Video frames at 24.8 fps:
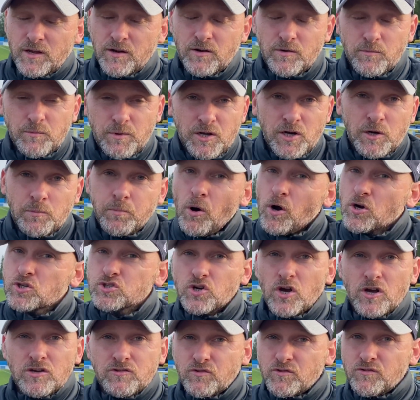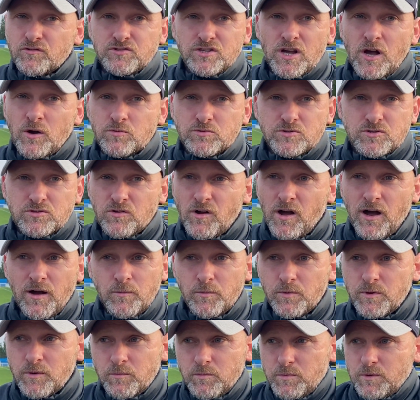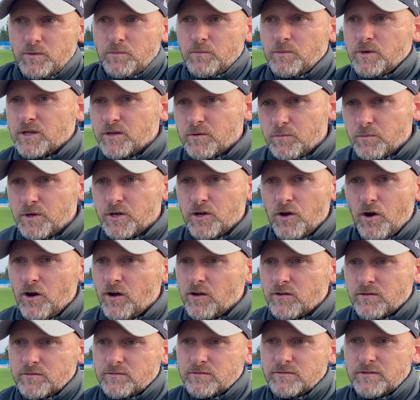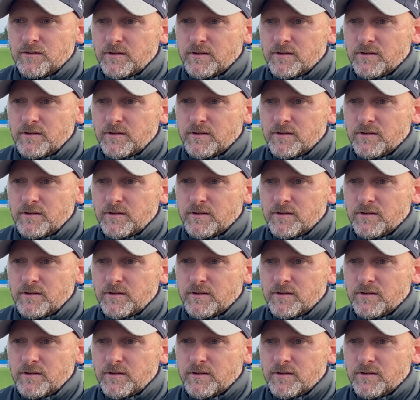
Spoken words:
We can apologise for the results. Like we can't.